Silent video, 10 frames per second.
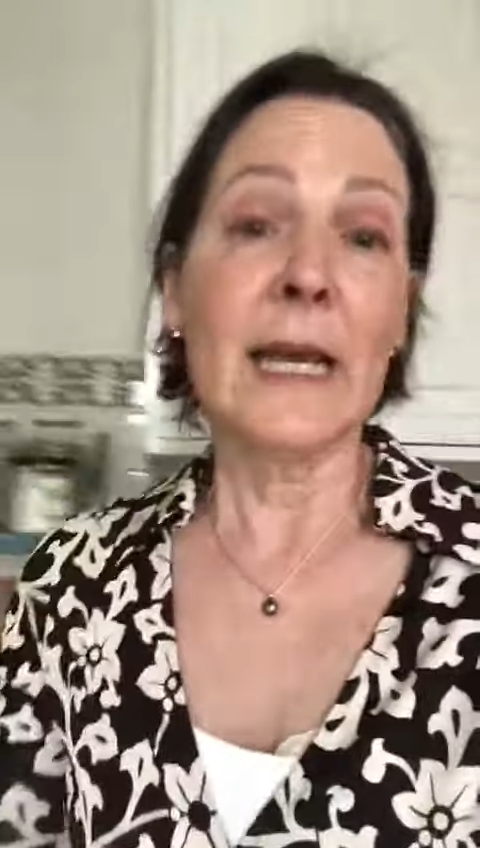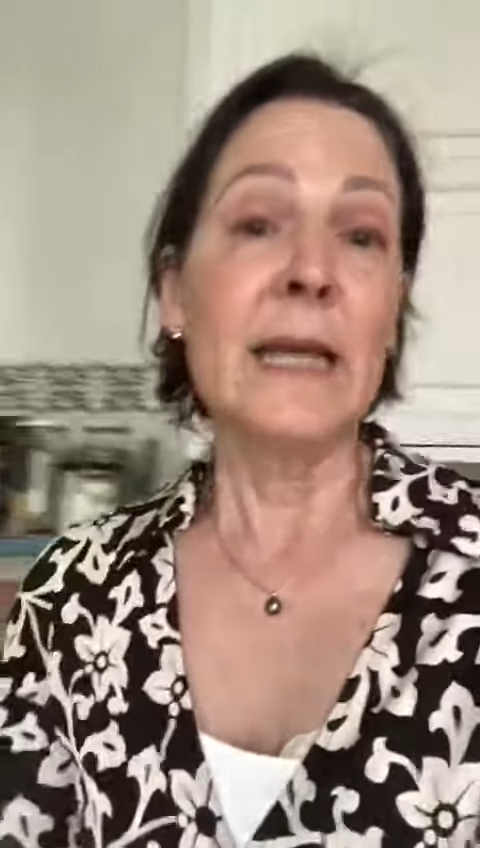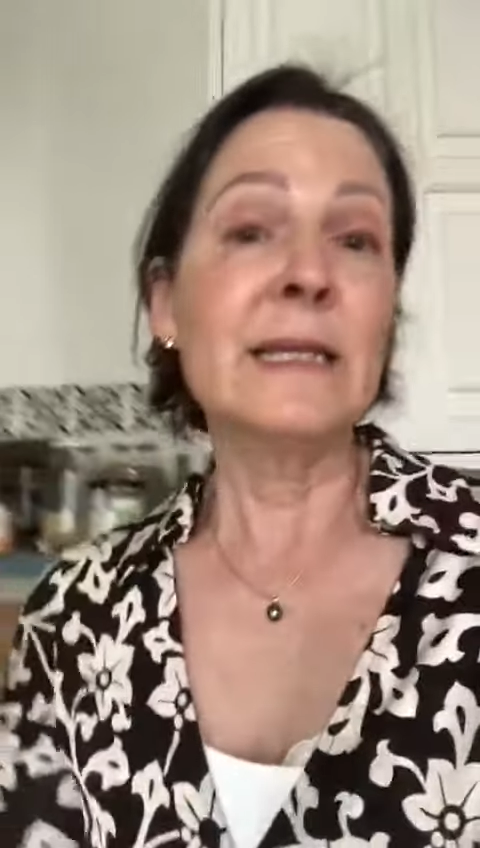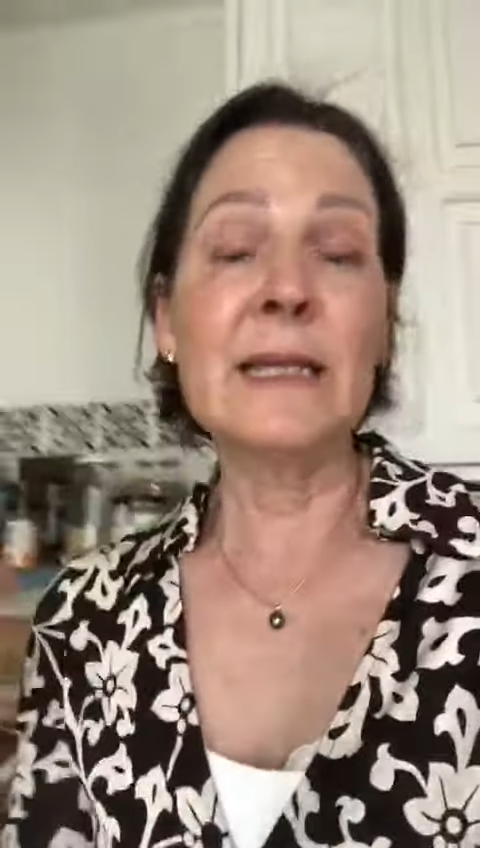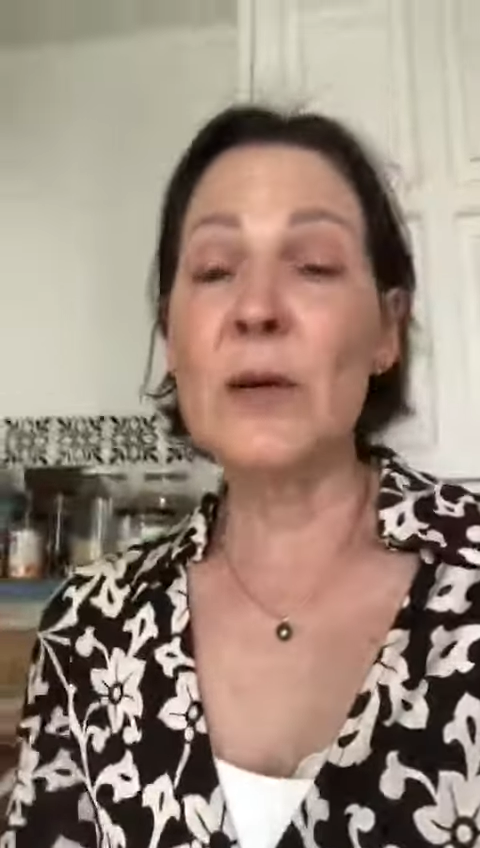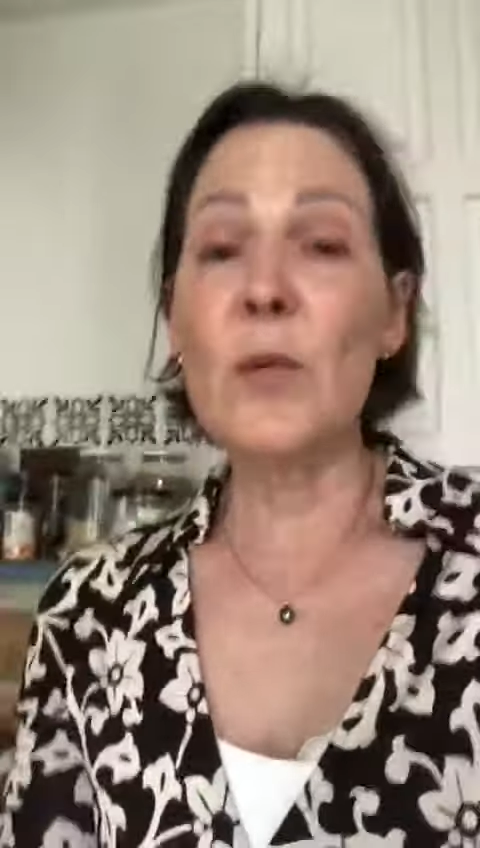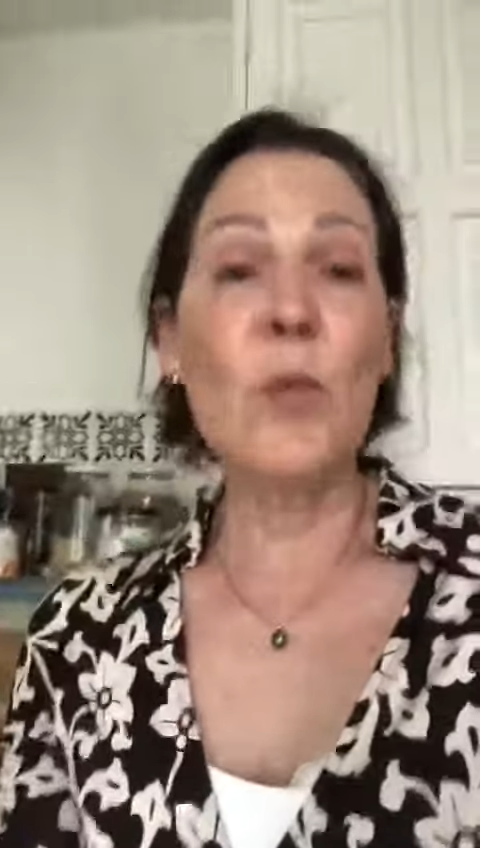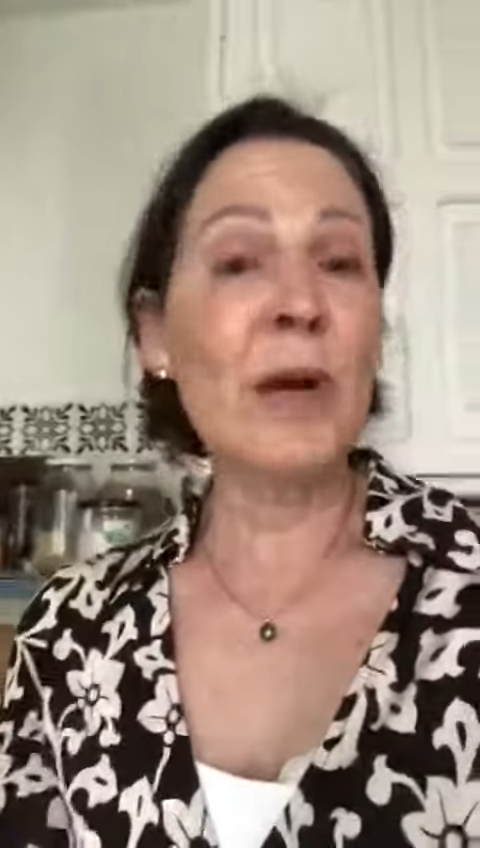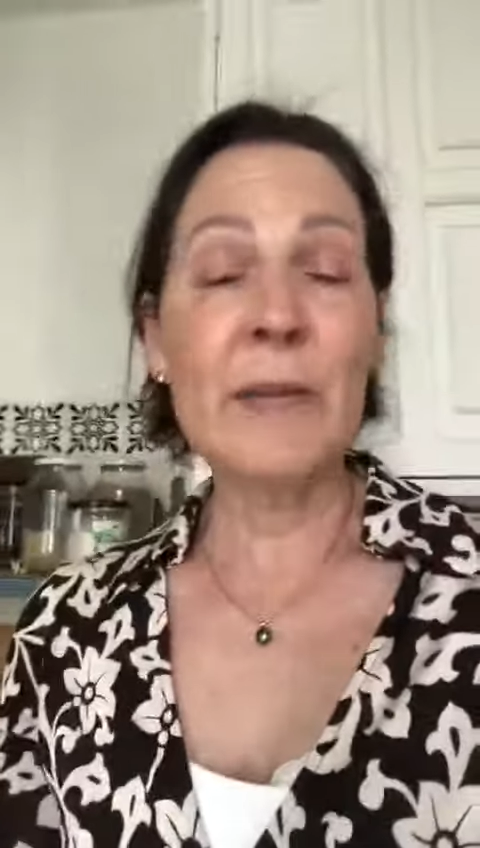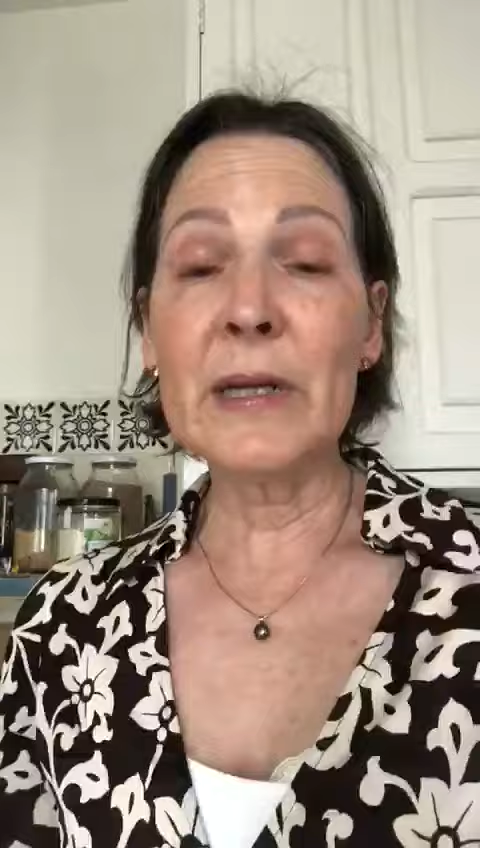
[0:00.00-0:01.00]
So
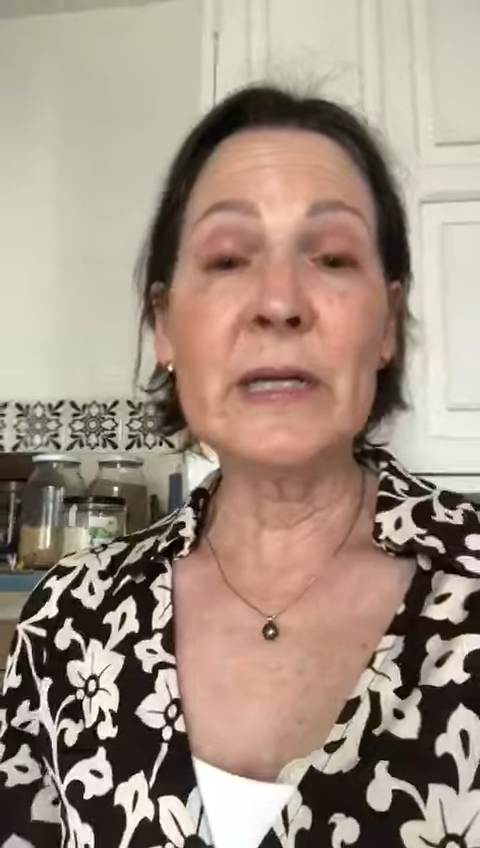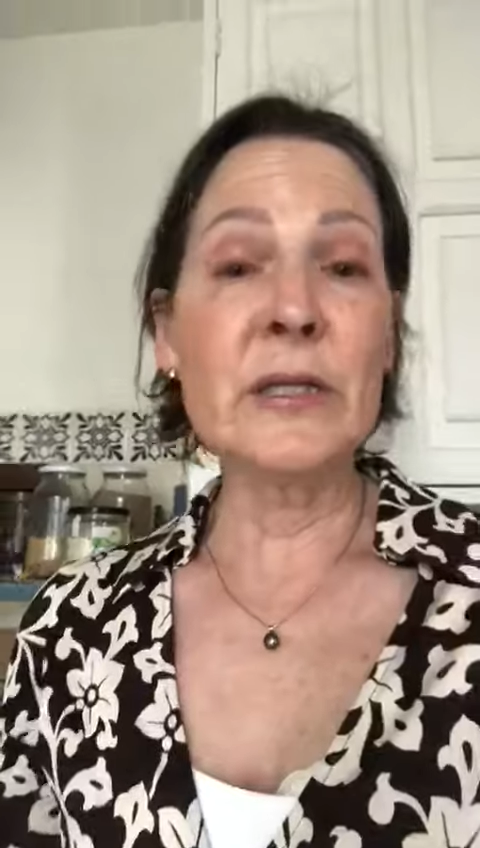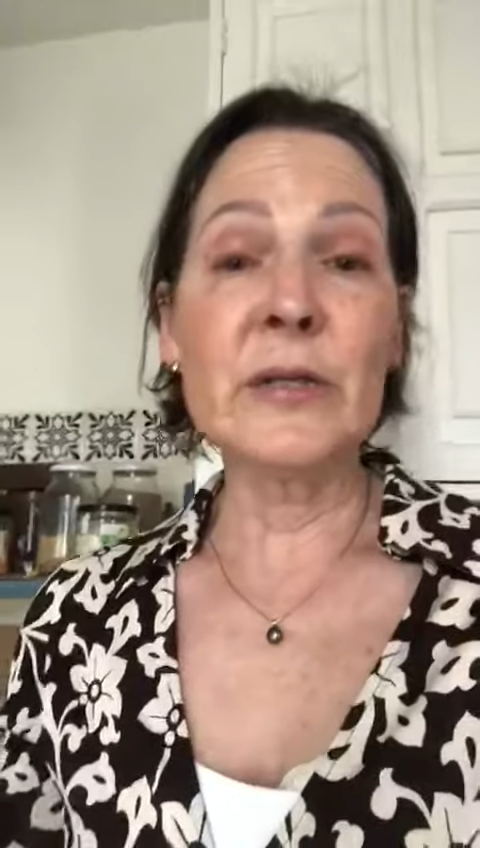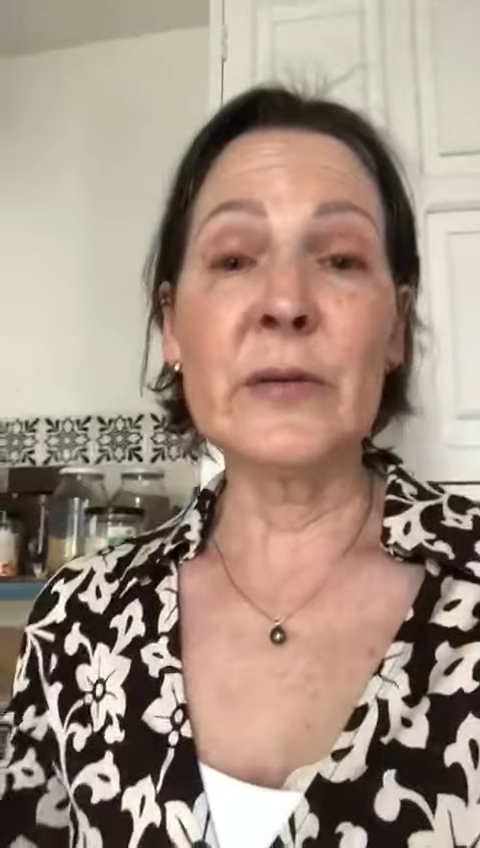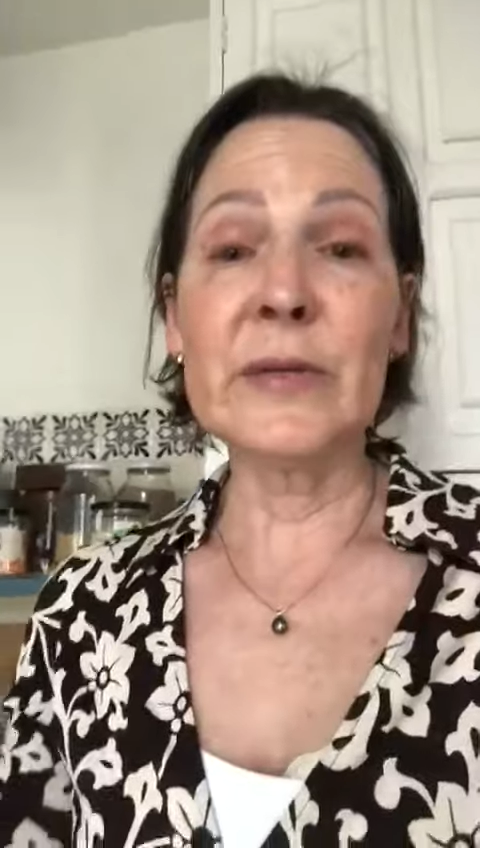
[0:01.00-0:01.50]
what I'm gonna do